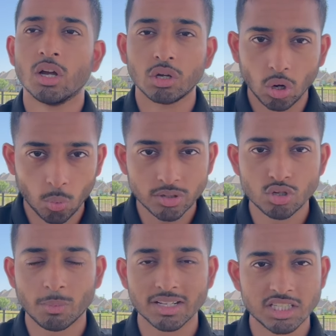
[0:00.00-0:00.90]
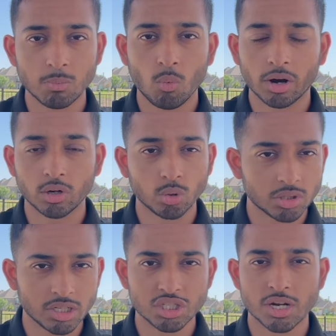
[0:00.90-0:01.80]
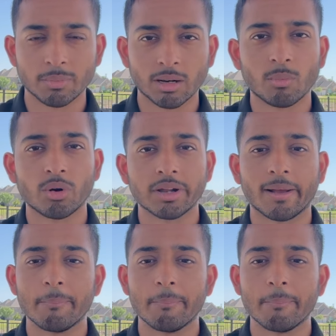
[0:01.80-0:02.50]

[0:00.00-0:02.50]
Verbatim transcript: go and do my deep work, go to the gym in the morning,